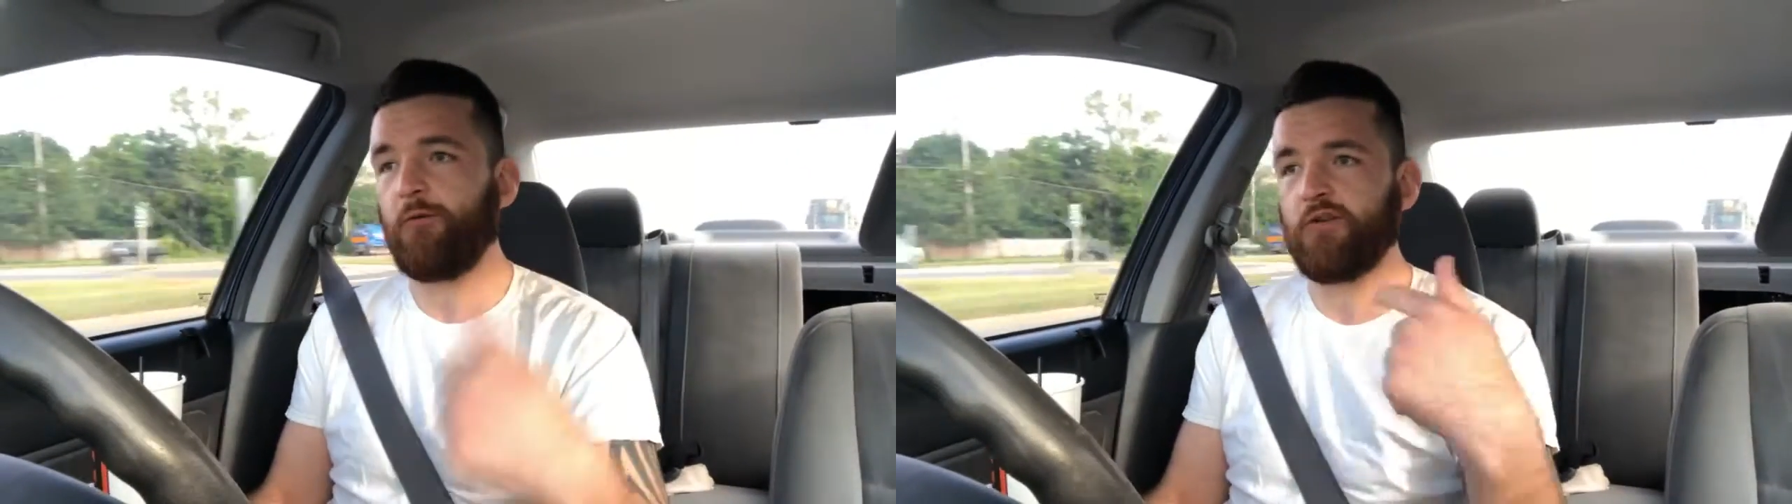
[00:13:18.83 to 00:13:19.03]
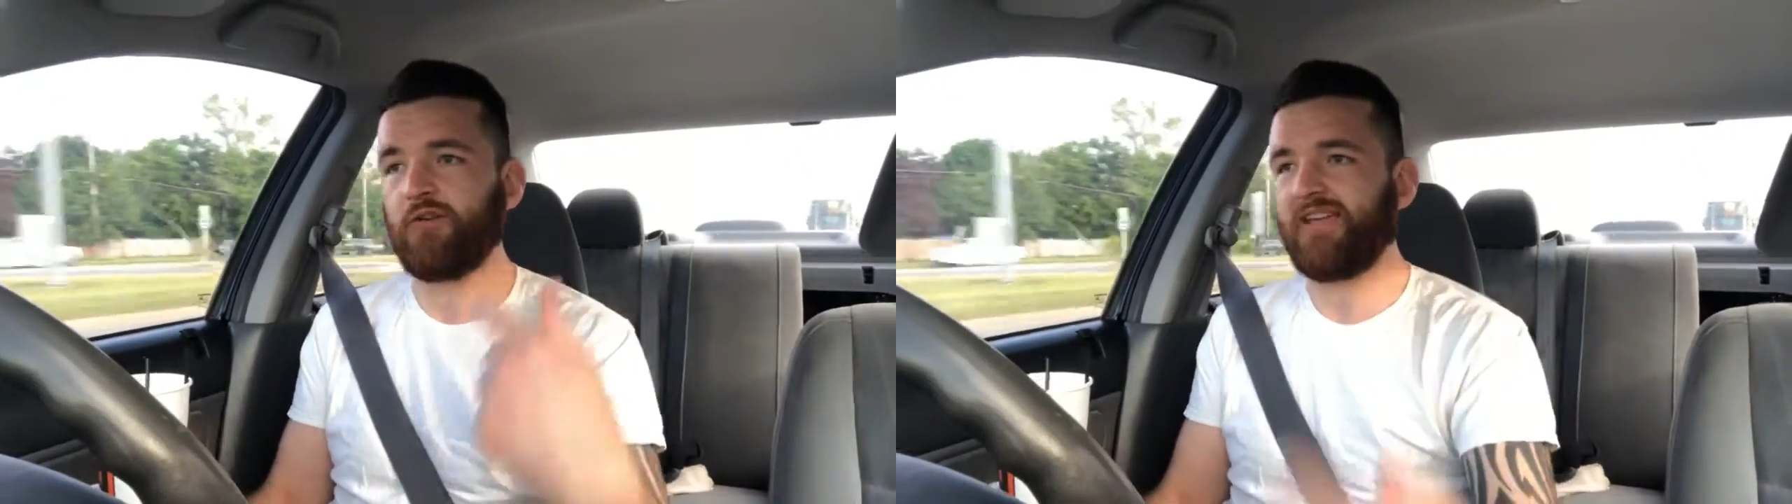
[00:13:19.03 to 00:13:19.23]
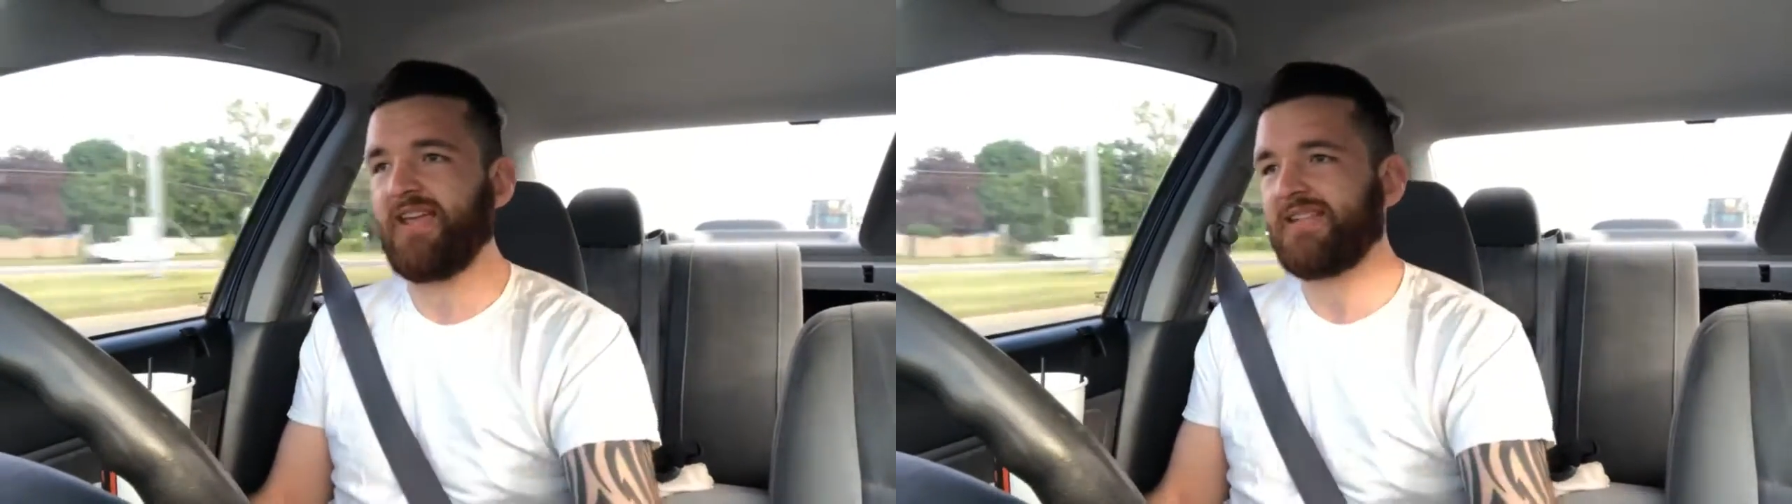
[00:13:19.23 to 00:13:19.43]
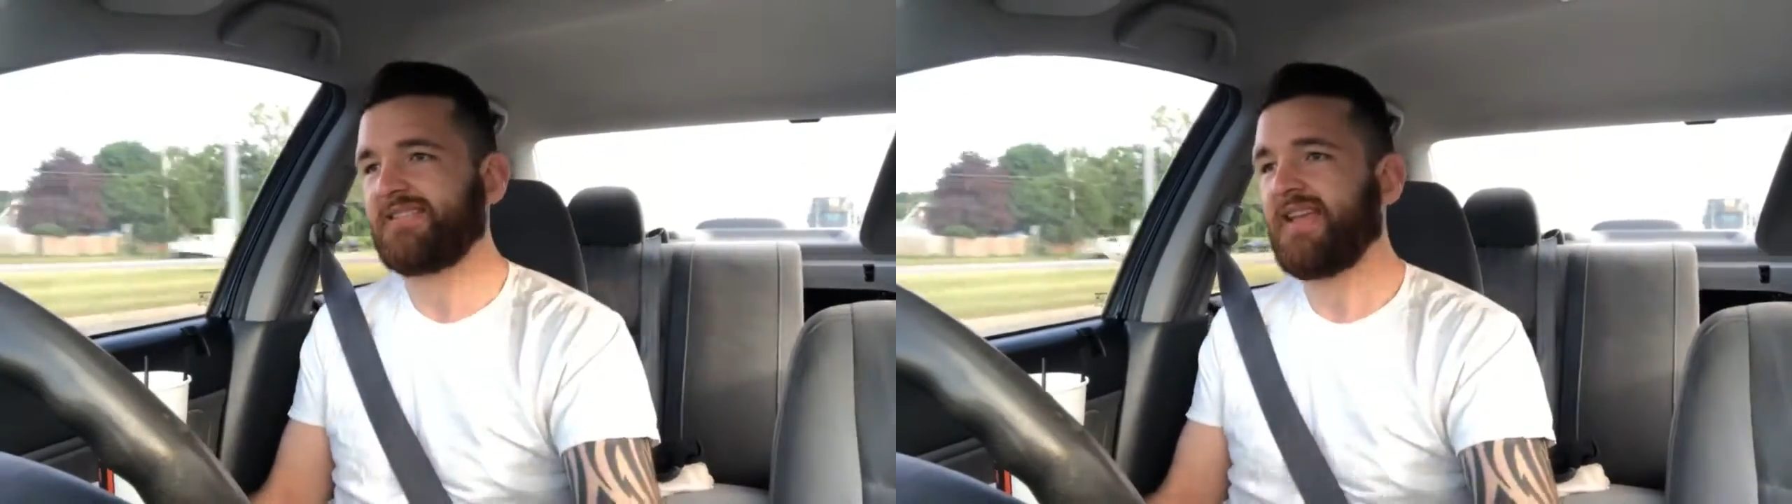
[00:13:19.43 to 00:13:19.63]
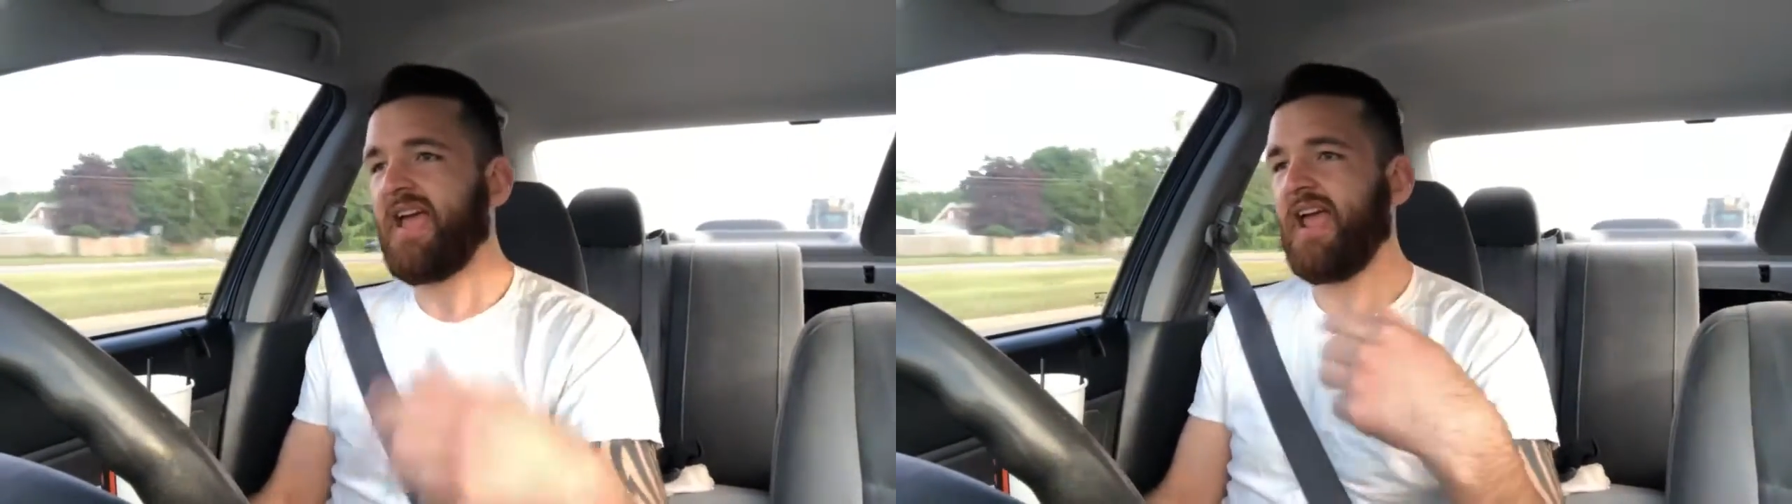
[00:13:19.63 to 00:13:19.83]
for your
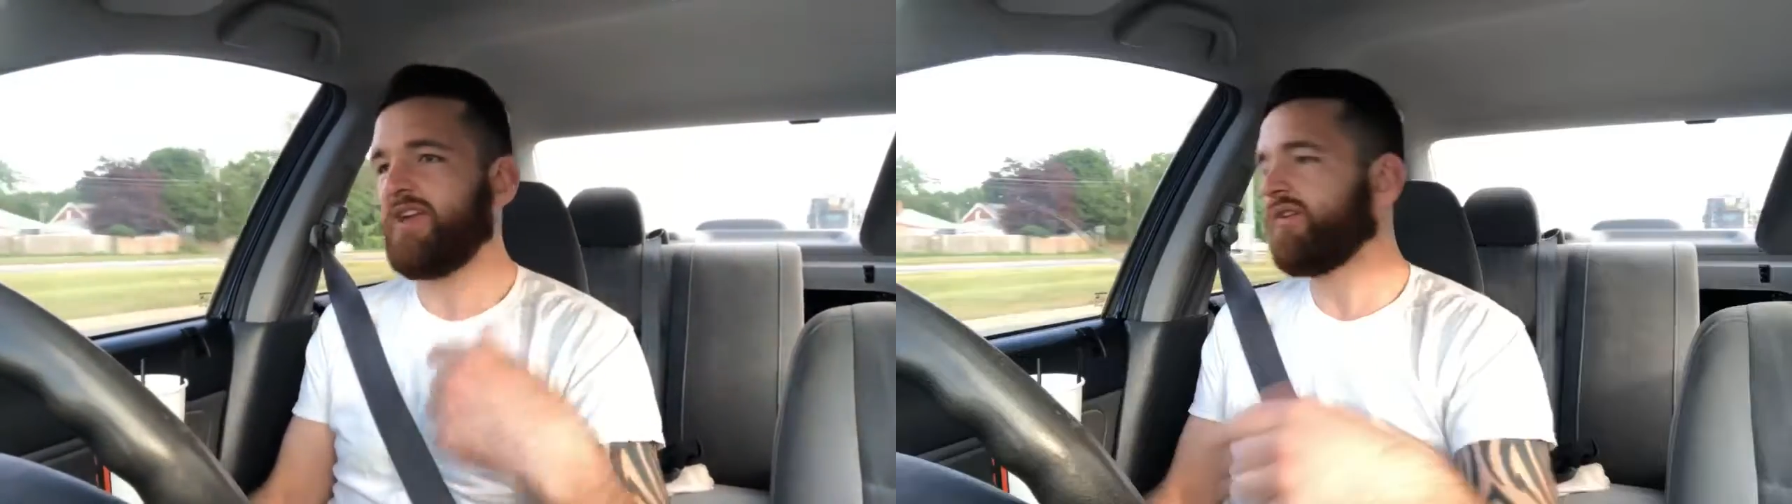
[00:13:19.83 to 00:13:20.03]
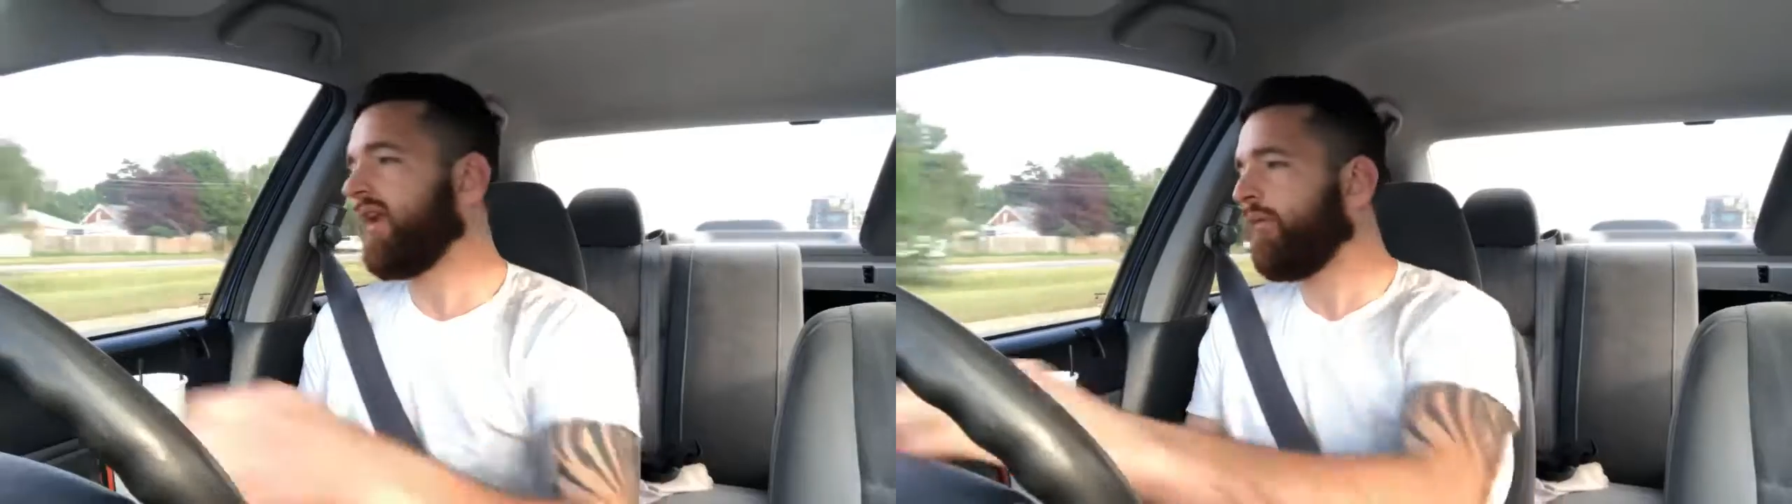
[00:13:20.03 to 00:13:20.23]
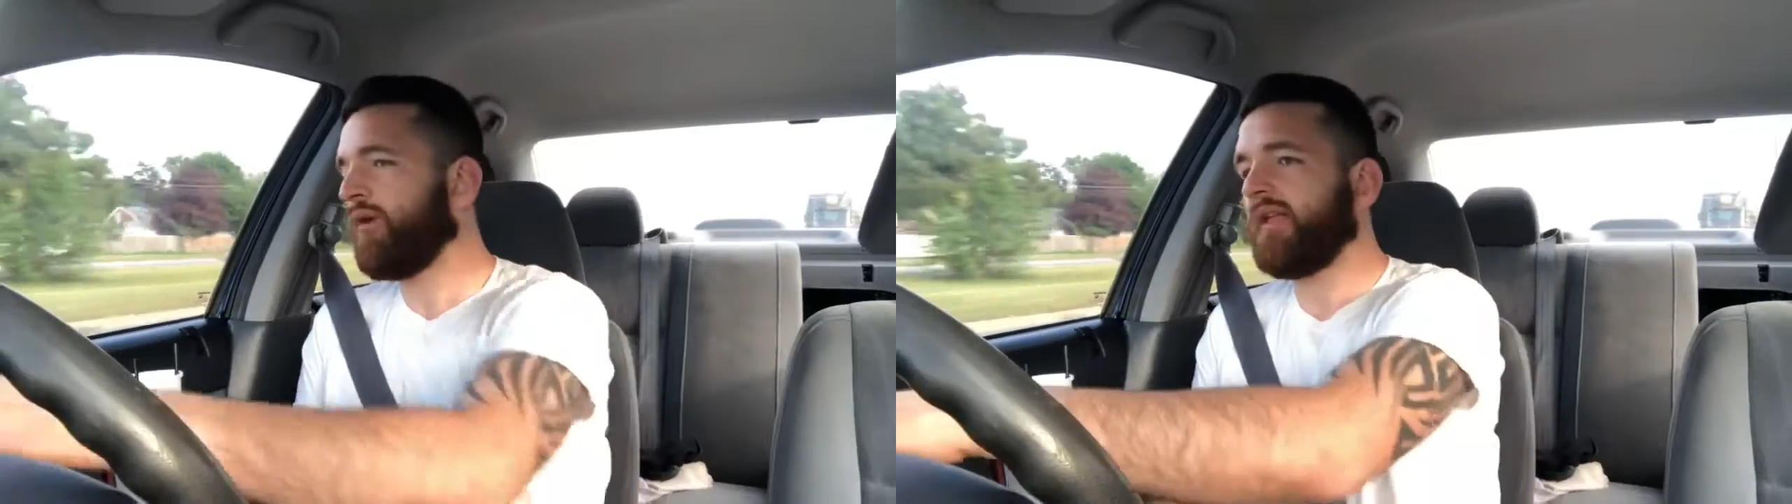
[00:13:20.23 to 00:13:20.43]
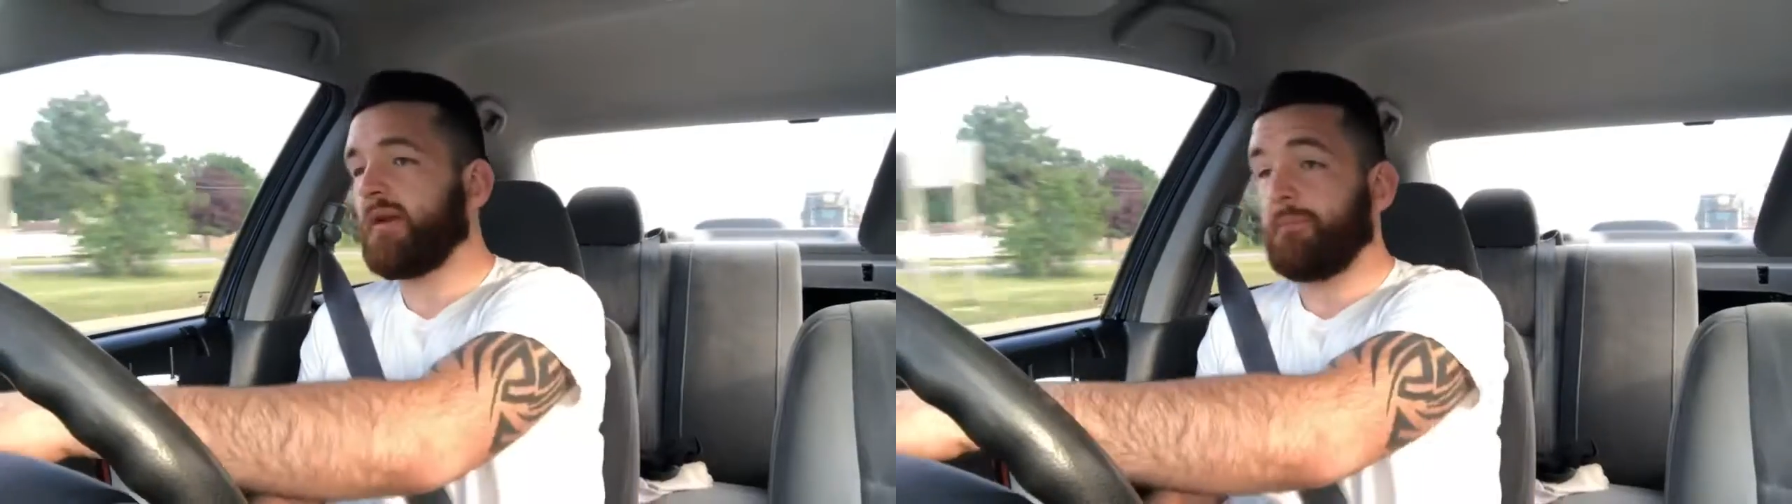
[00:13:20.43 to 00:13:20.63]
kids, and you're not willing